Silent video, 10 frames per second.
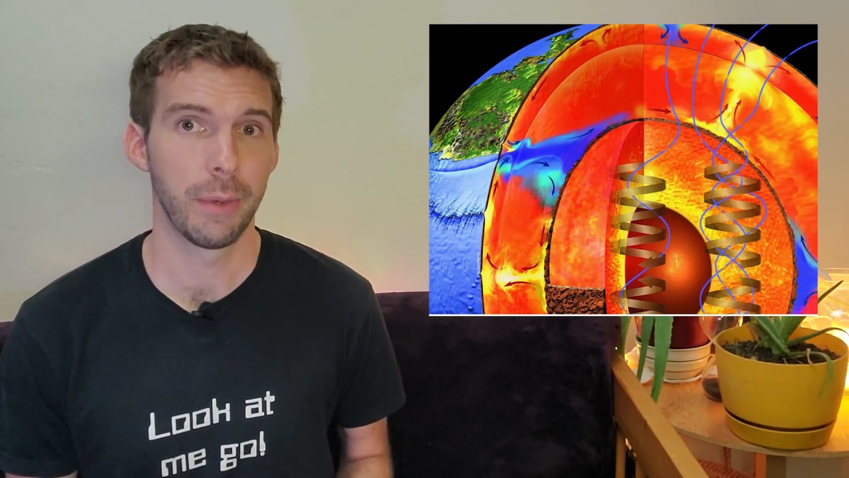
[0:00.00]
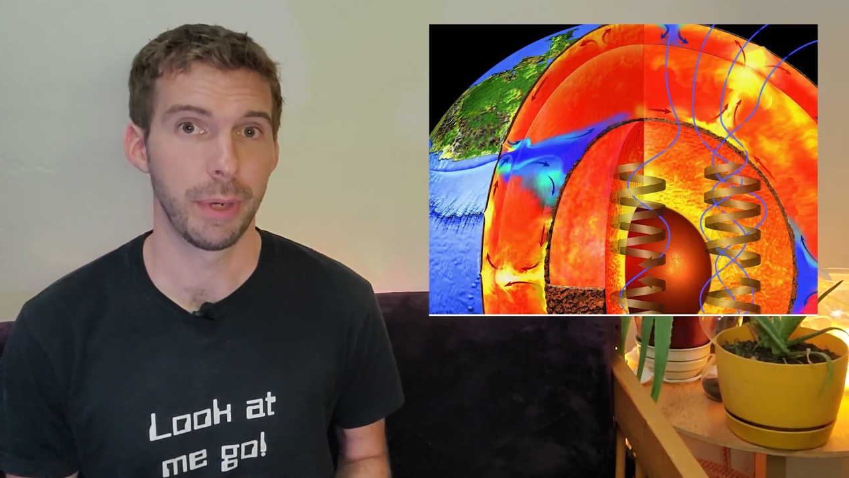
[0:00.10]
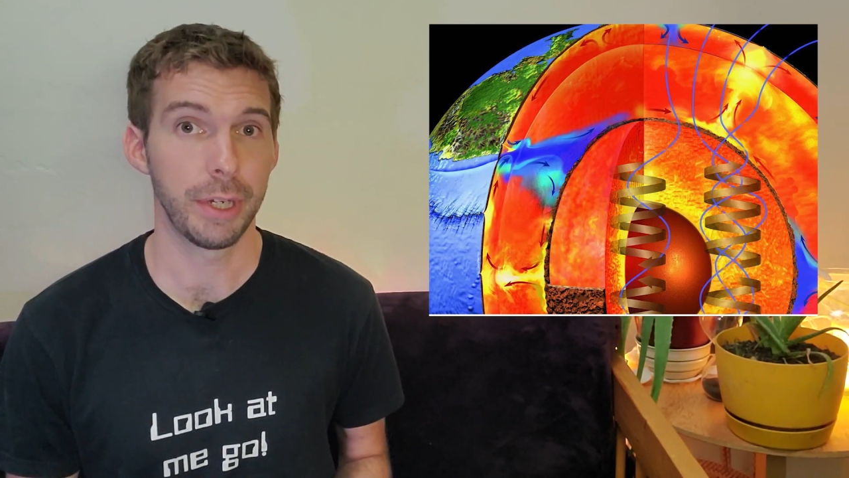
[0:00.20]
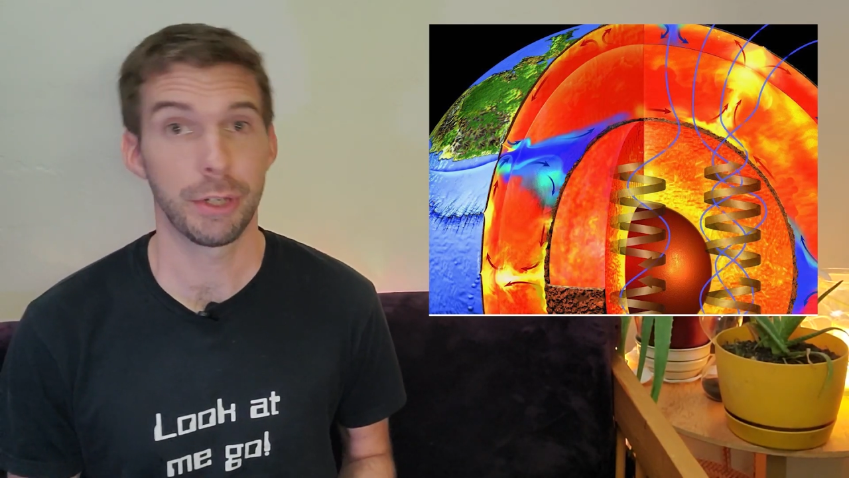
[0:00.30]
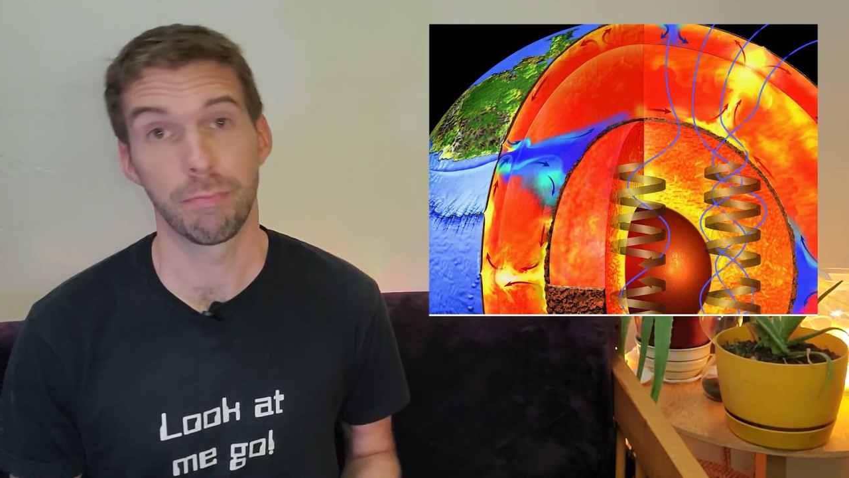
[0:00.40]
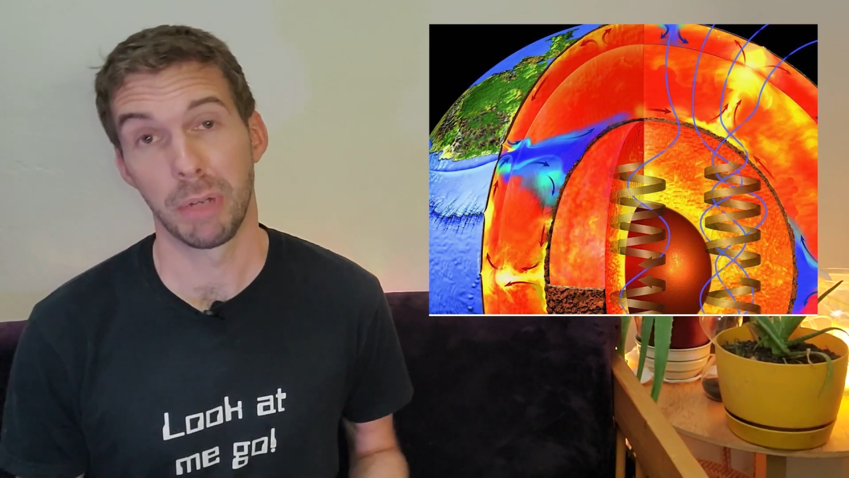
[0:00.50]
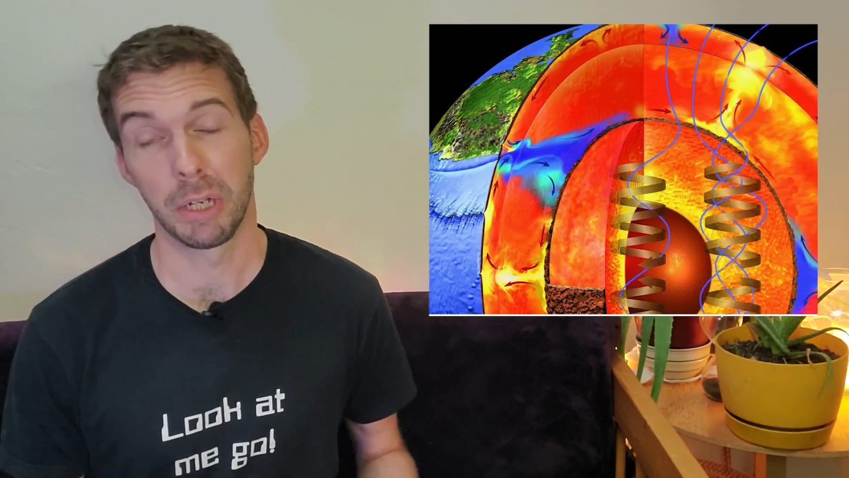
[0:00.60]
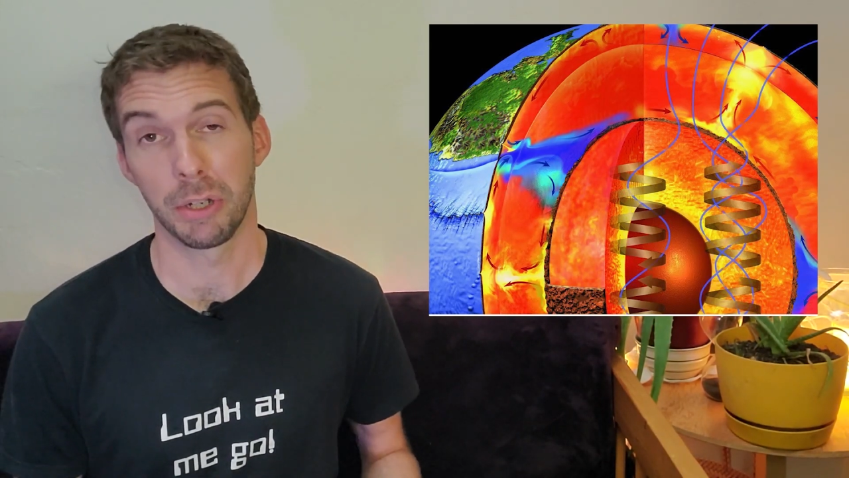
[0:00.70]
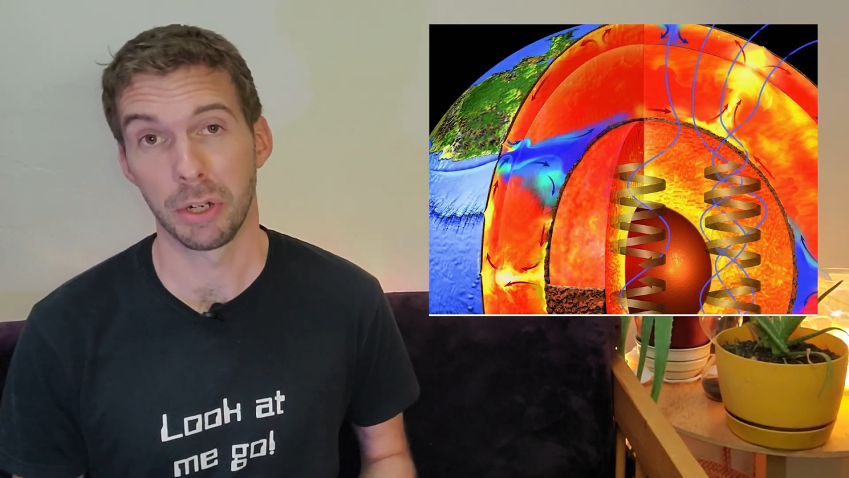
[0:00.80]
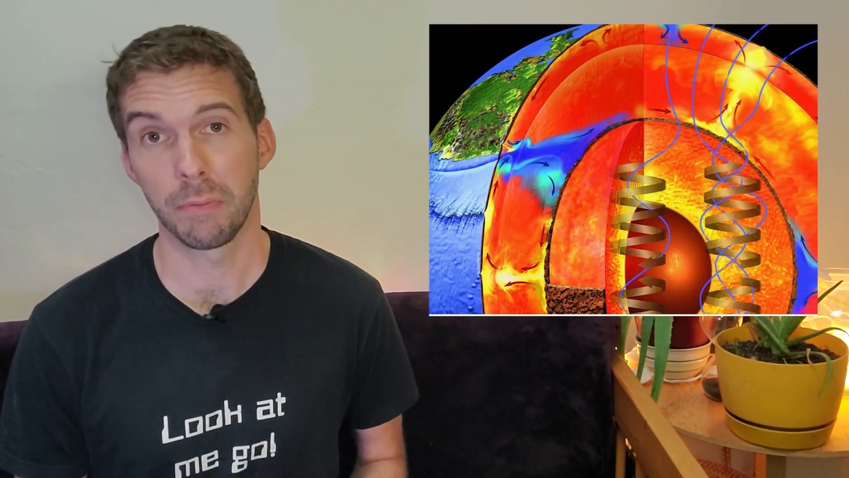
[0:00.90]
which
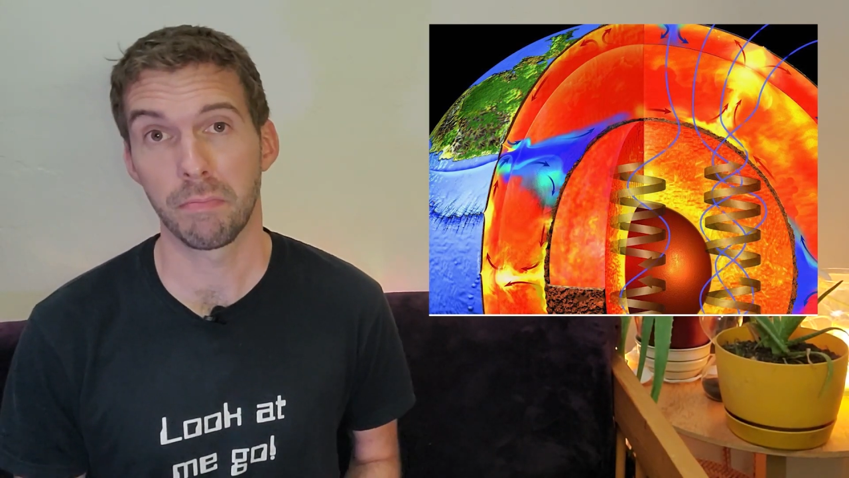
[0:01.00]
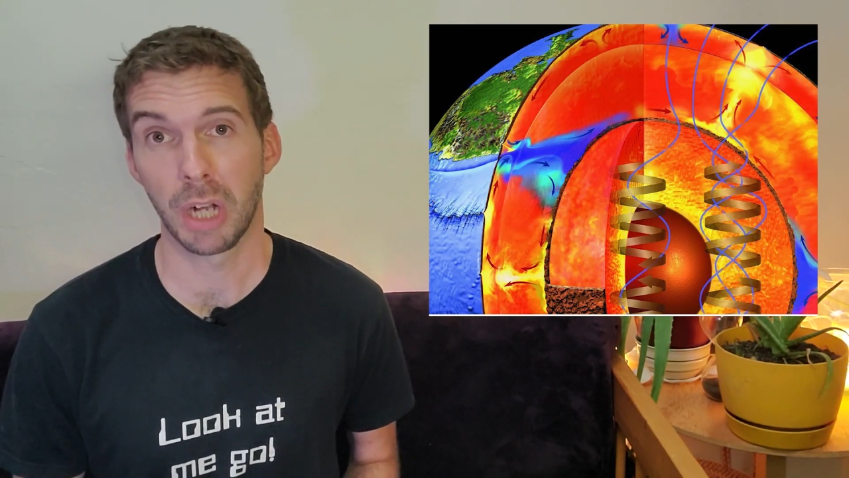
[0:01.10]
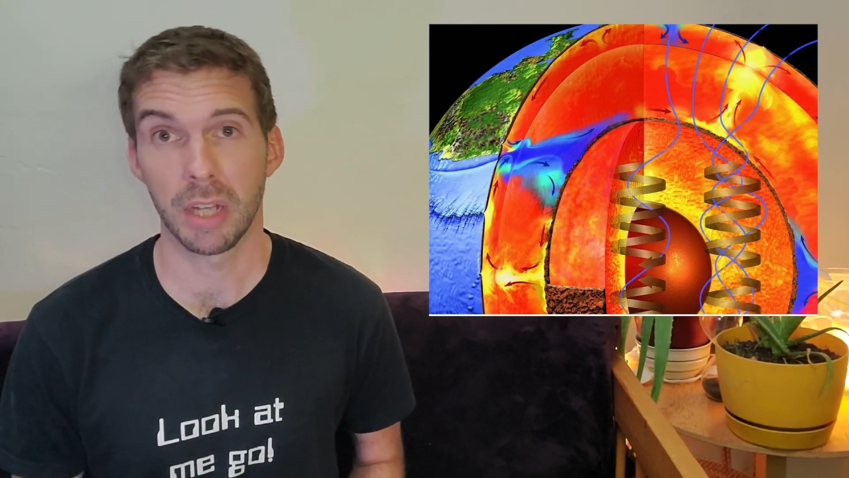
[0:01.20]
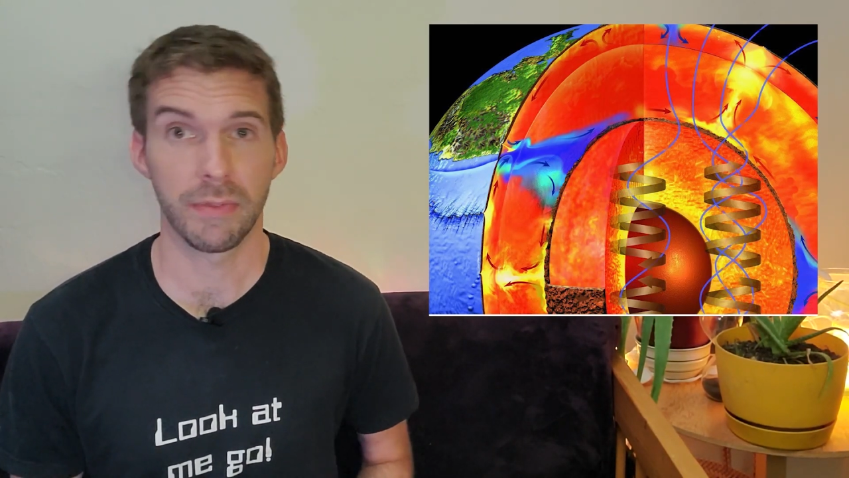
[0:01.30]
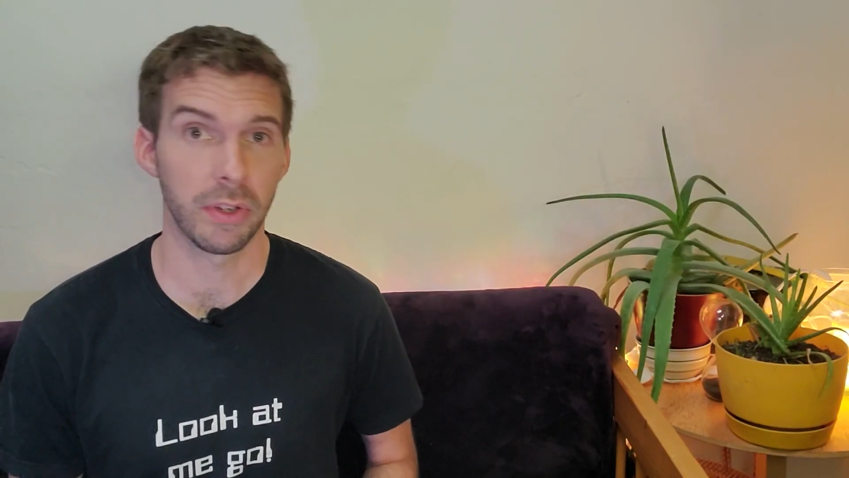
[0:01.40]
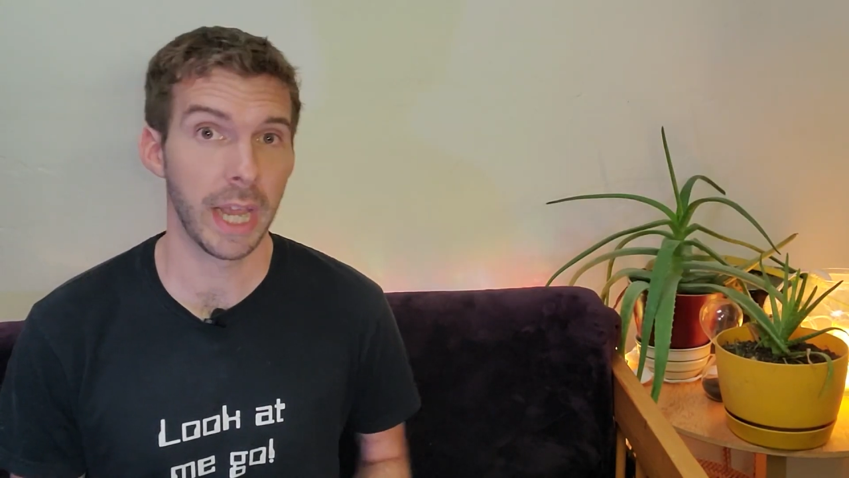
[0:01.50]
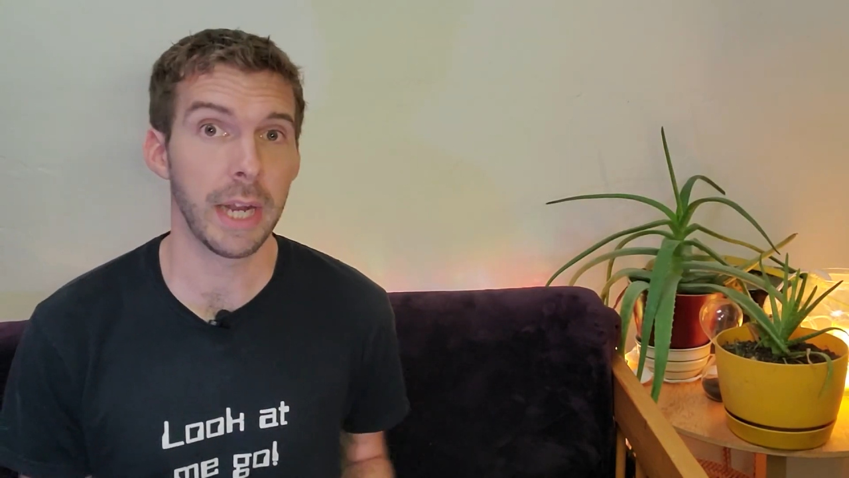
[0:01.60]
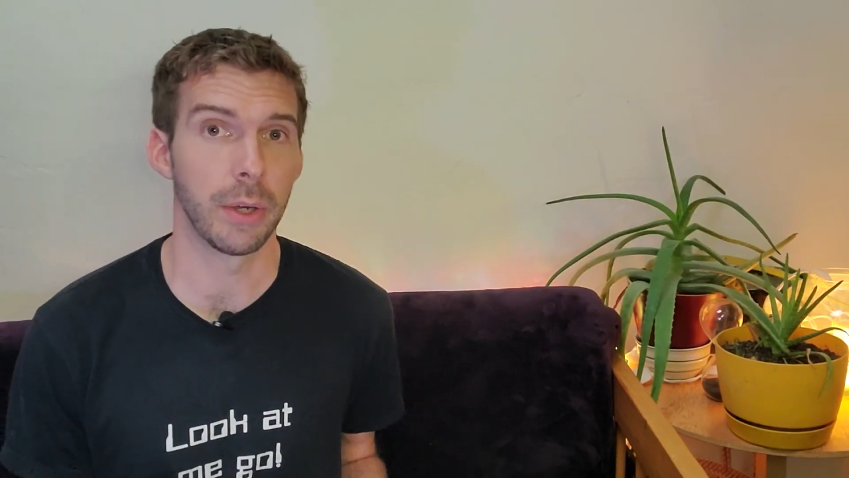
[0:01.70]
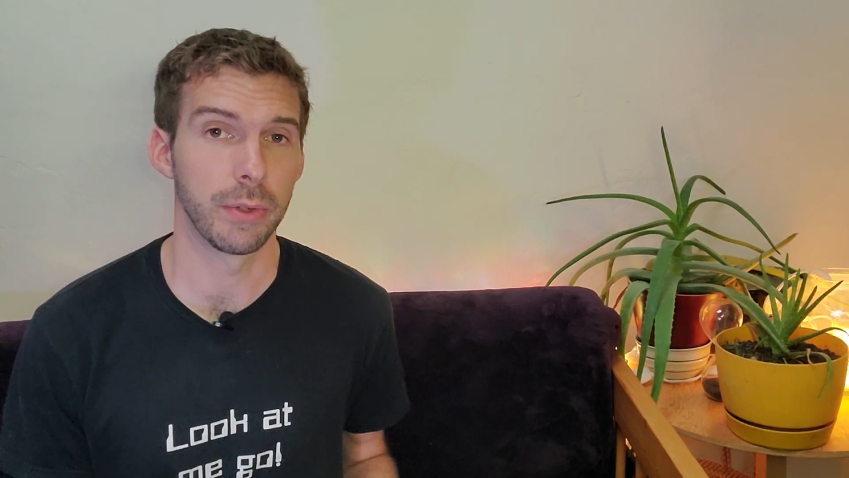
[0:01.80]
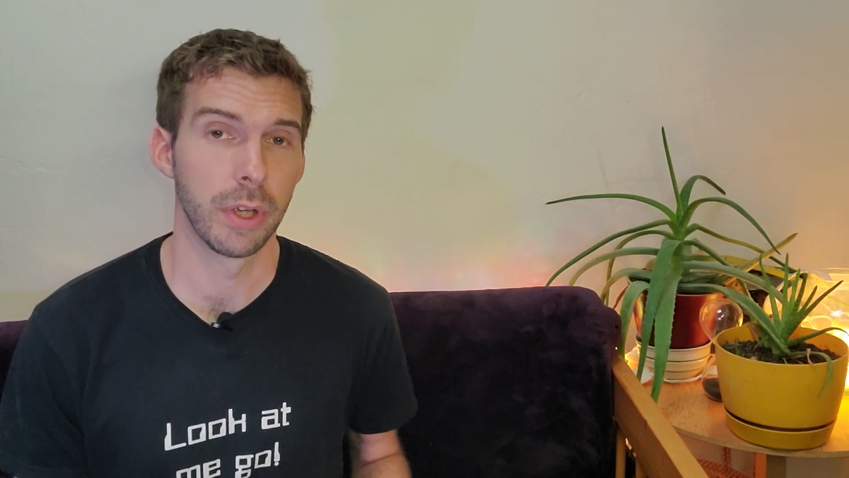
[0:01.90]
in turn cause
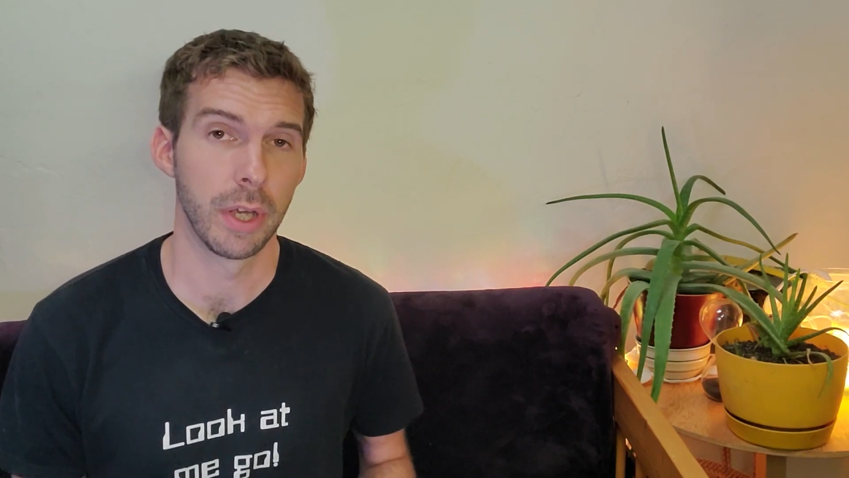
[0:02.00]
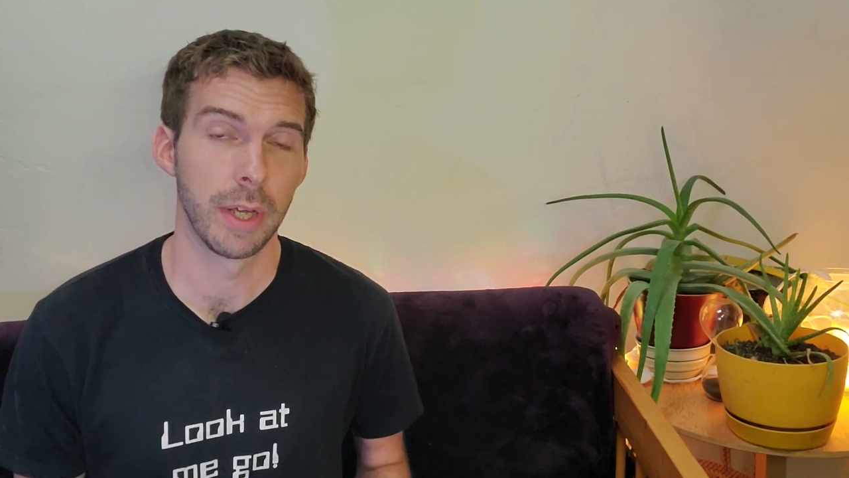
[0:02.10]
volcanoes.